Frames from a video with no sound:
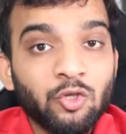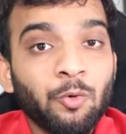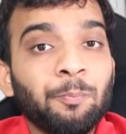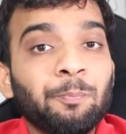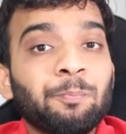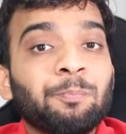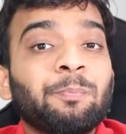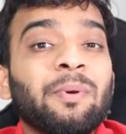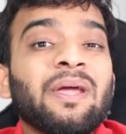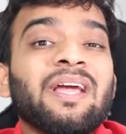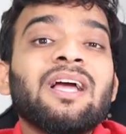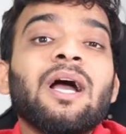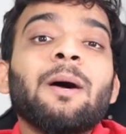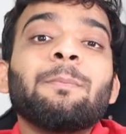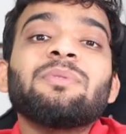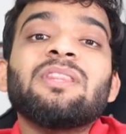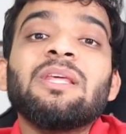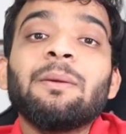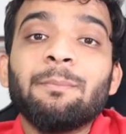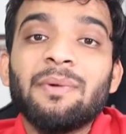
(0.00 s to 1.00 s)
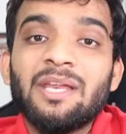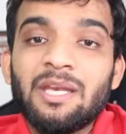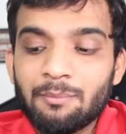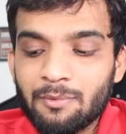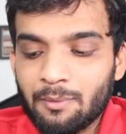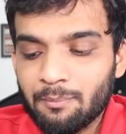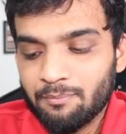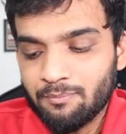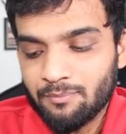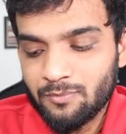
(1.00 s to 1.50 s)
you pick up the
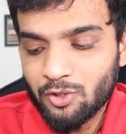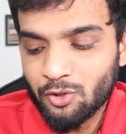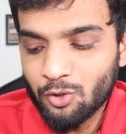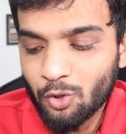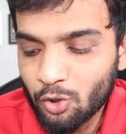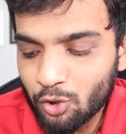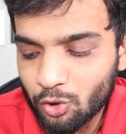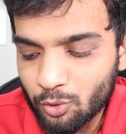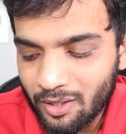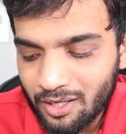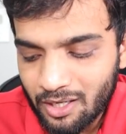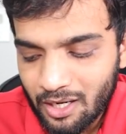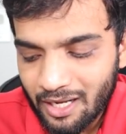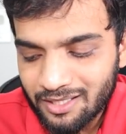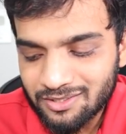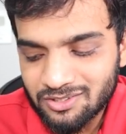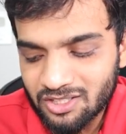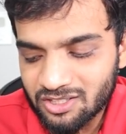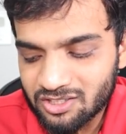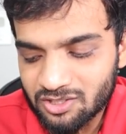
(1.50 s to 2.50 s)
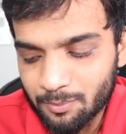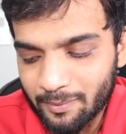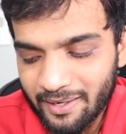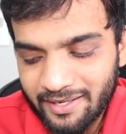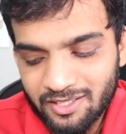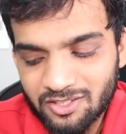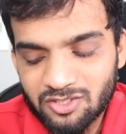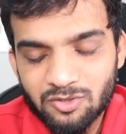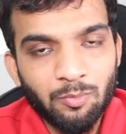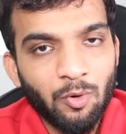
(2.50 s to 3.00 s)
minimum. You don't do a largest
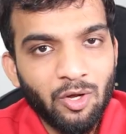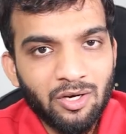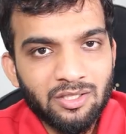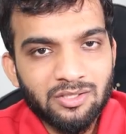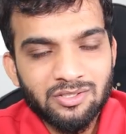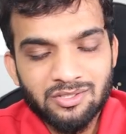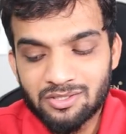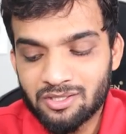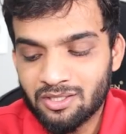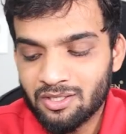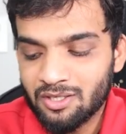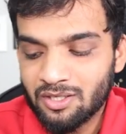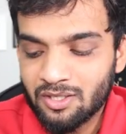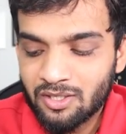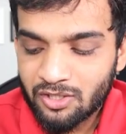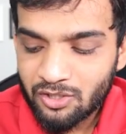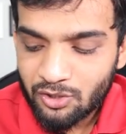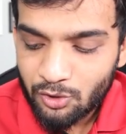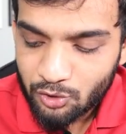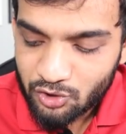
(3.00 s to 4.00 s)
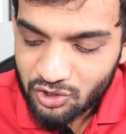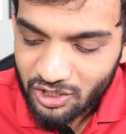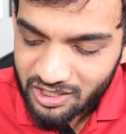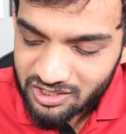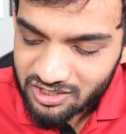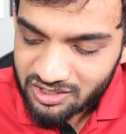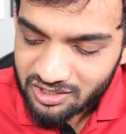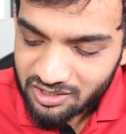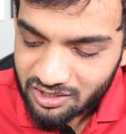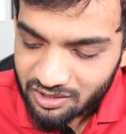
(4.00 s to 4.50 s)
minus smallest. You
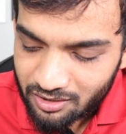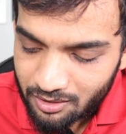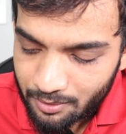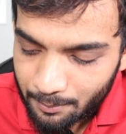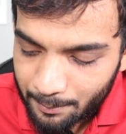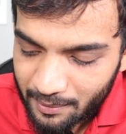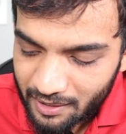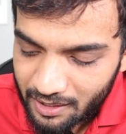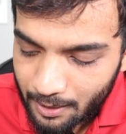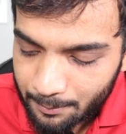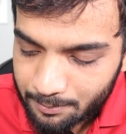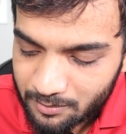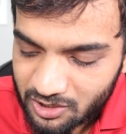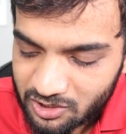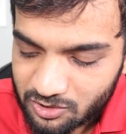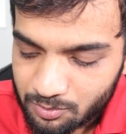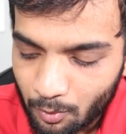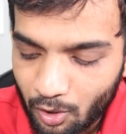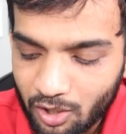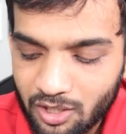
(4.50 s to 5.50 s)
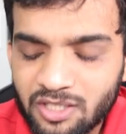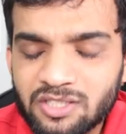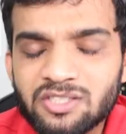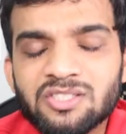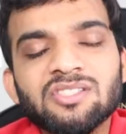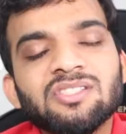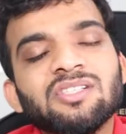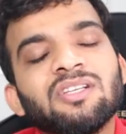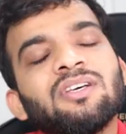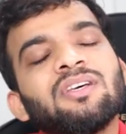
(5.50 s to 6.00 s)
just pick up the
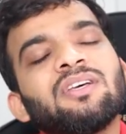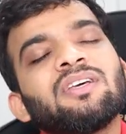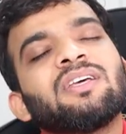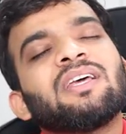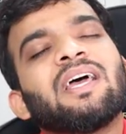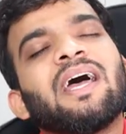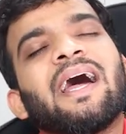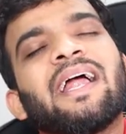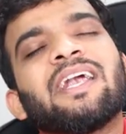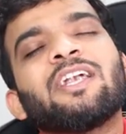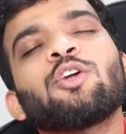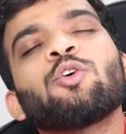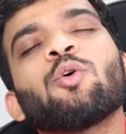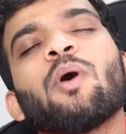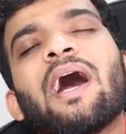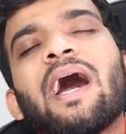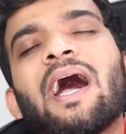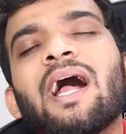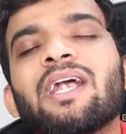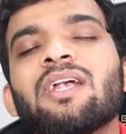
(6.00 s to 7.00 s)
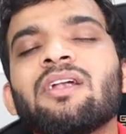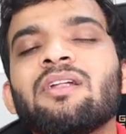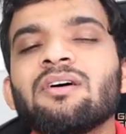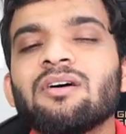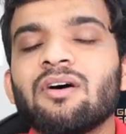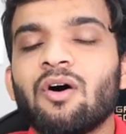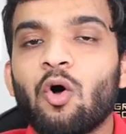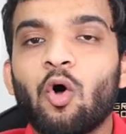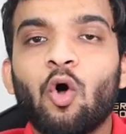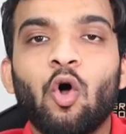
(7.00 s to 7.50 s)
smallest and you add
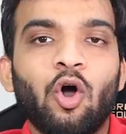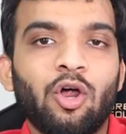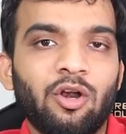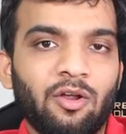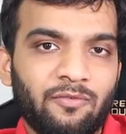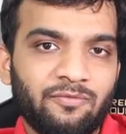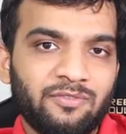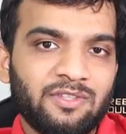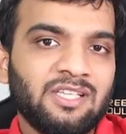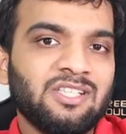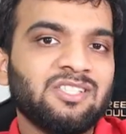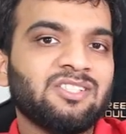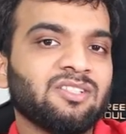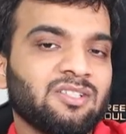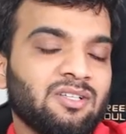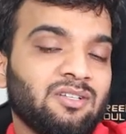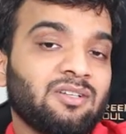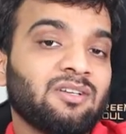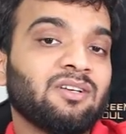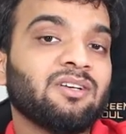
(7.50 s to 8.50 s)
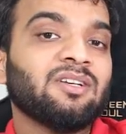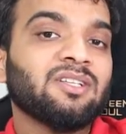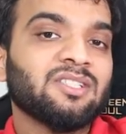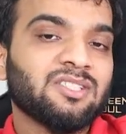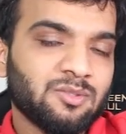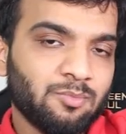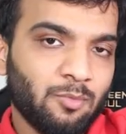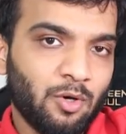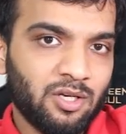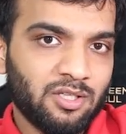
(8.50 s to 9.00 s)
all of these
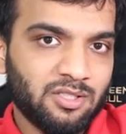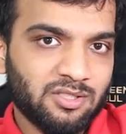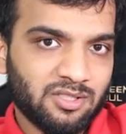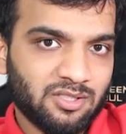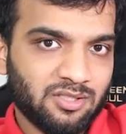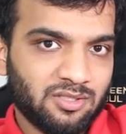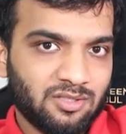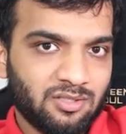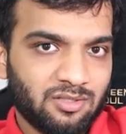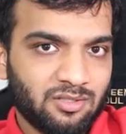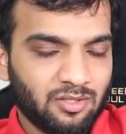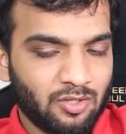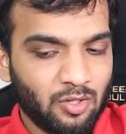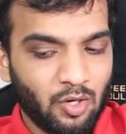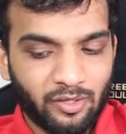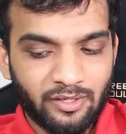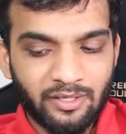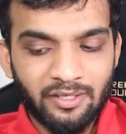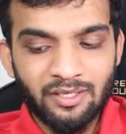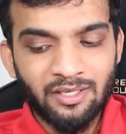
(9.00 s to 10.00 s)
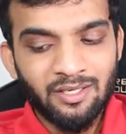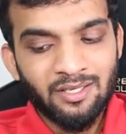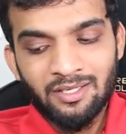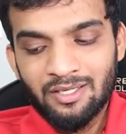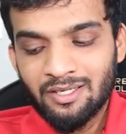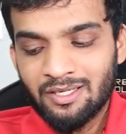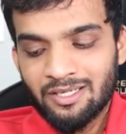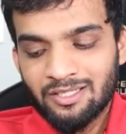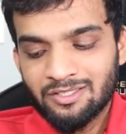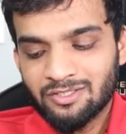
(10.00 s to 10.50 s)
smallest. Got it?
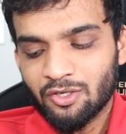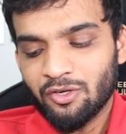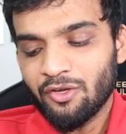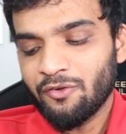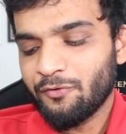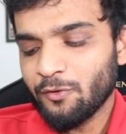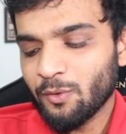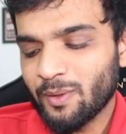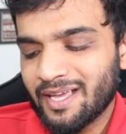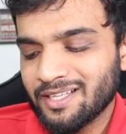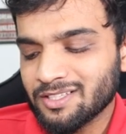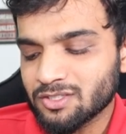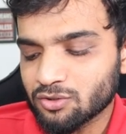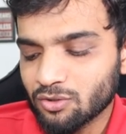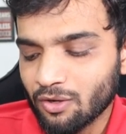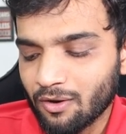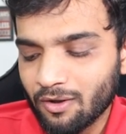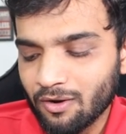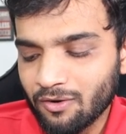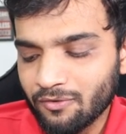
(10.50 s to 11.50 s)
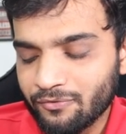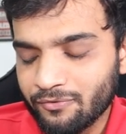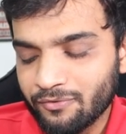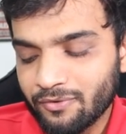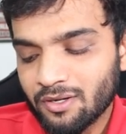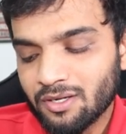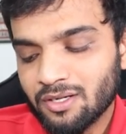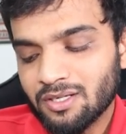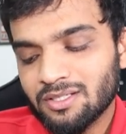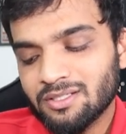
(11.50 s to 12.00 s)
So if you can solve
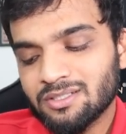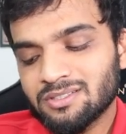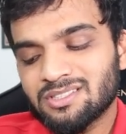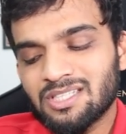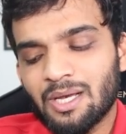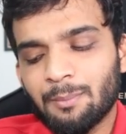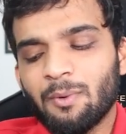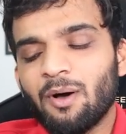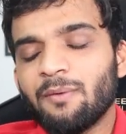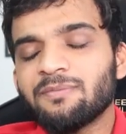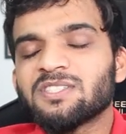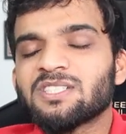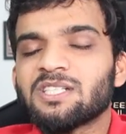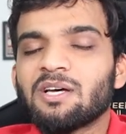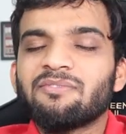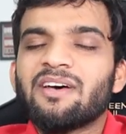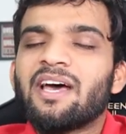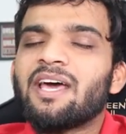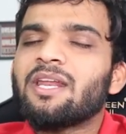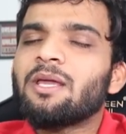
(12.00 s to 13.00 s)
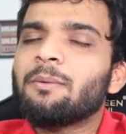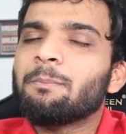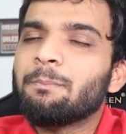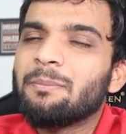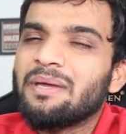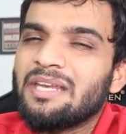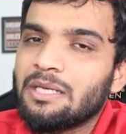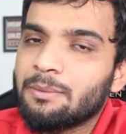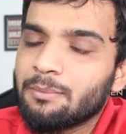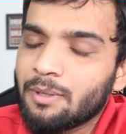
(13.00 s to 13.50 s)
sum of subarray
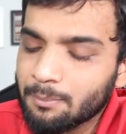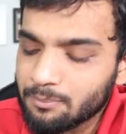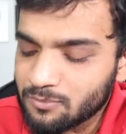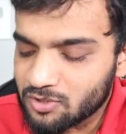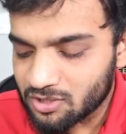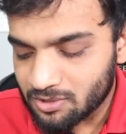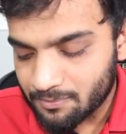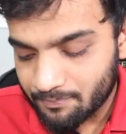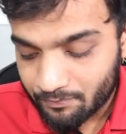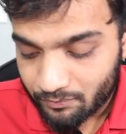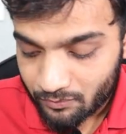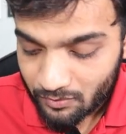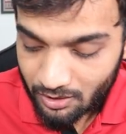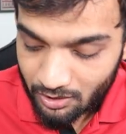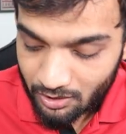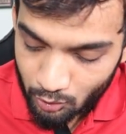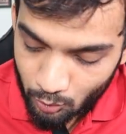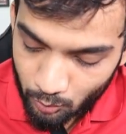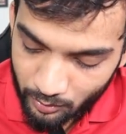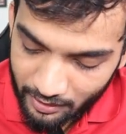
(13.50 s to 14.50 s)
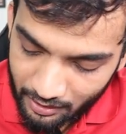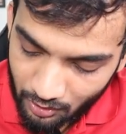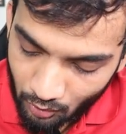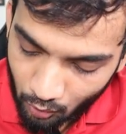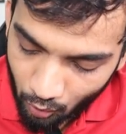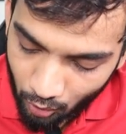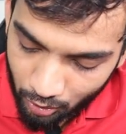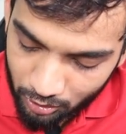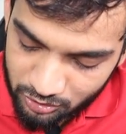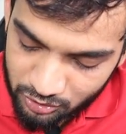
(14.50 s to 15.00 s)
minimums, you can
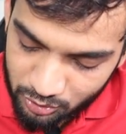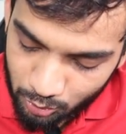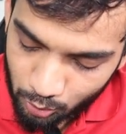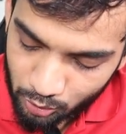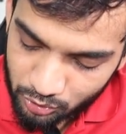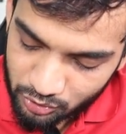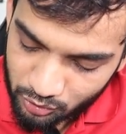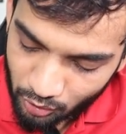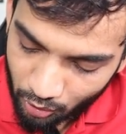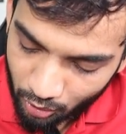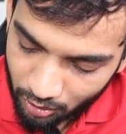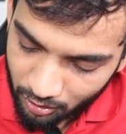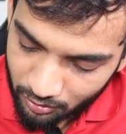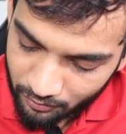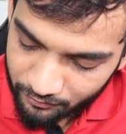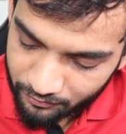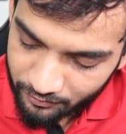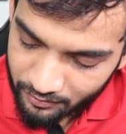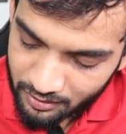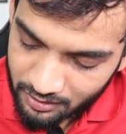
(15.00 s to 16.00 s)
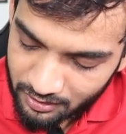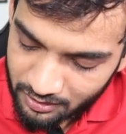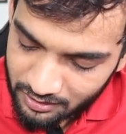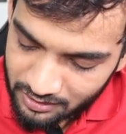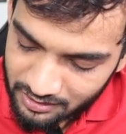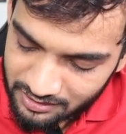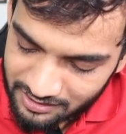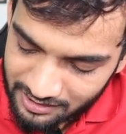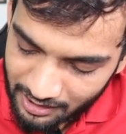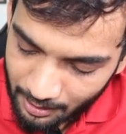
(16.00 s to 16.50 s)
also solve
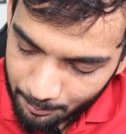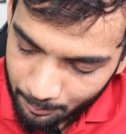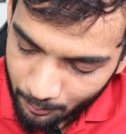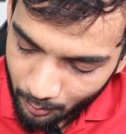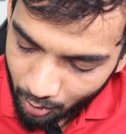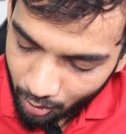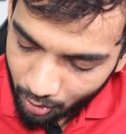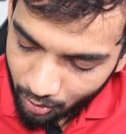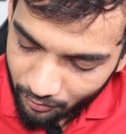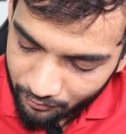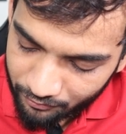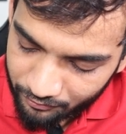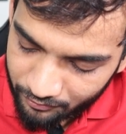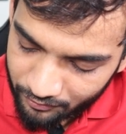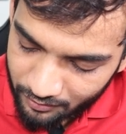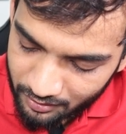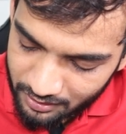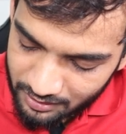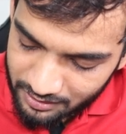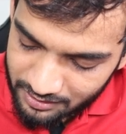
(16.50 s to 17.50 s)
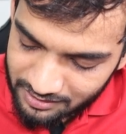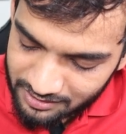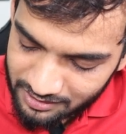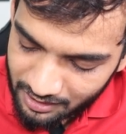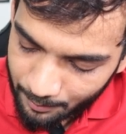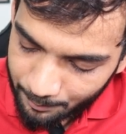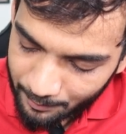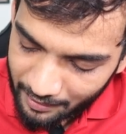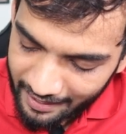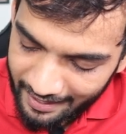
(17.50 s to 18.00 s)
sum of
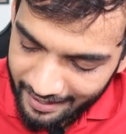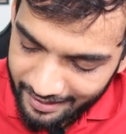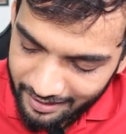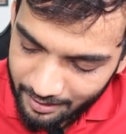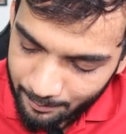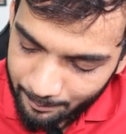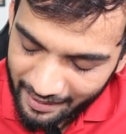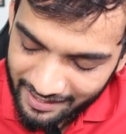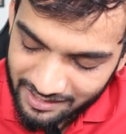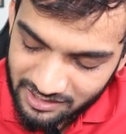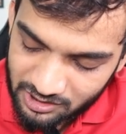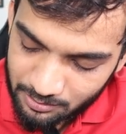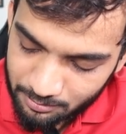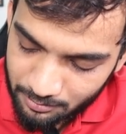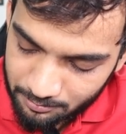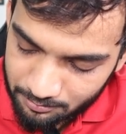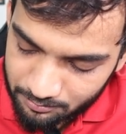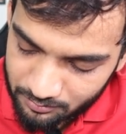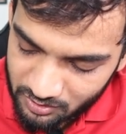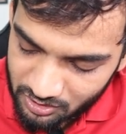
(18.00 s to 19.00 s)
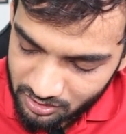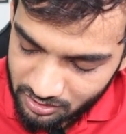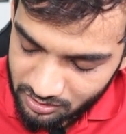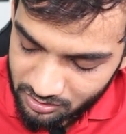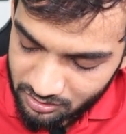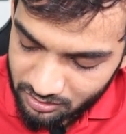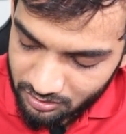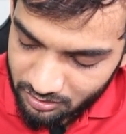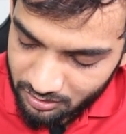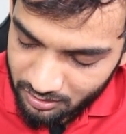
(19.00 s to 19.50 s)
subarray
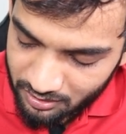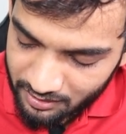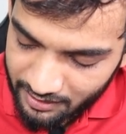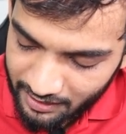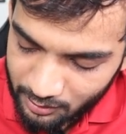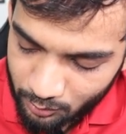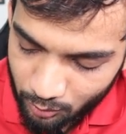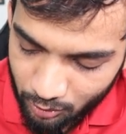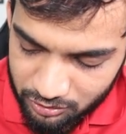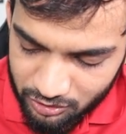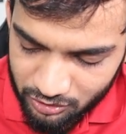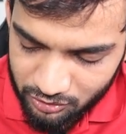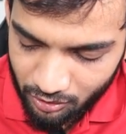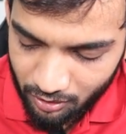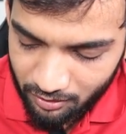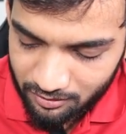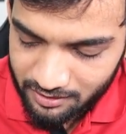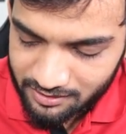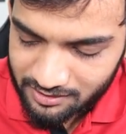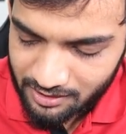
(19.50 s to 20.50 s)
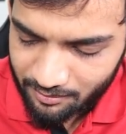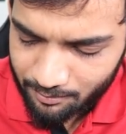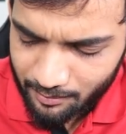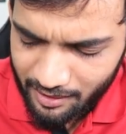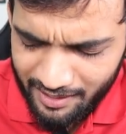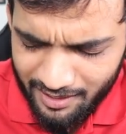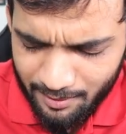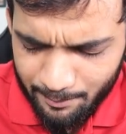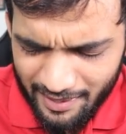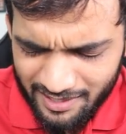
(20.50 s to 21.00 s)
maximums. Can you also solve the
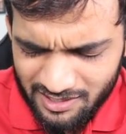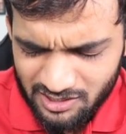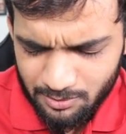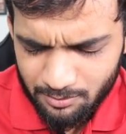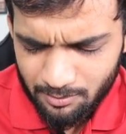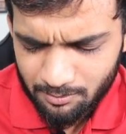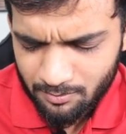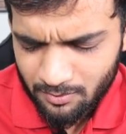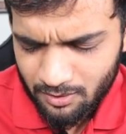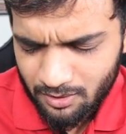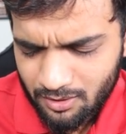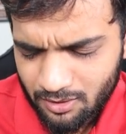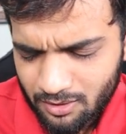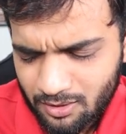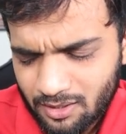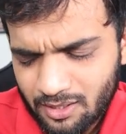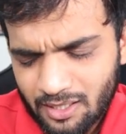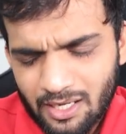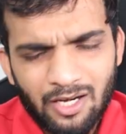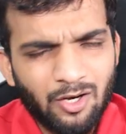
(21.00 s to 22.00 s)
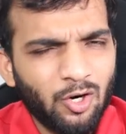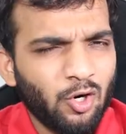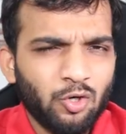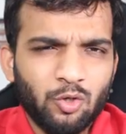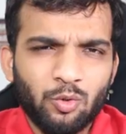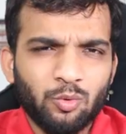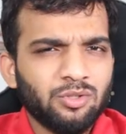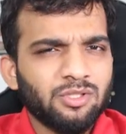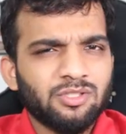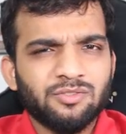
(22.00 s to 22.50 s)
subarray maximum? I'll
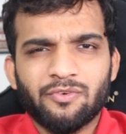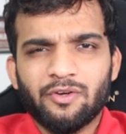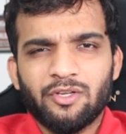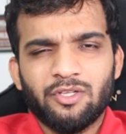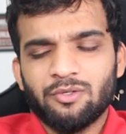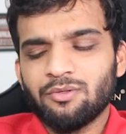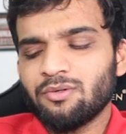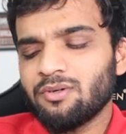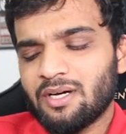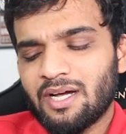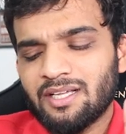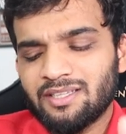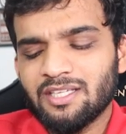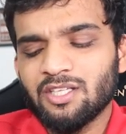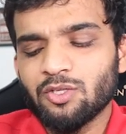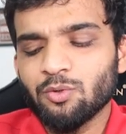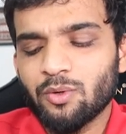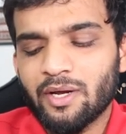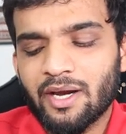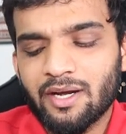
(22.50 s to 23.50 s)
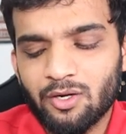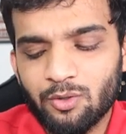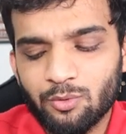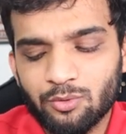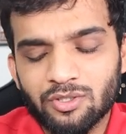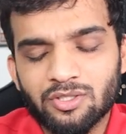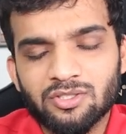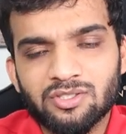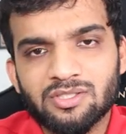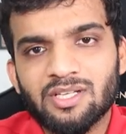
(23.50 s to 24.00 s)
not do this for you. I think you can
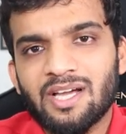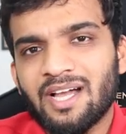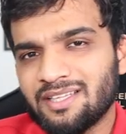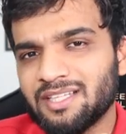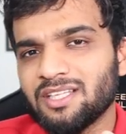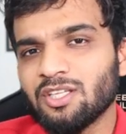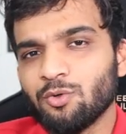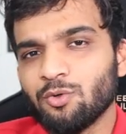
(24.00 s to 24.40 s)
do this.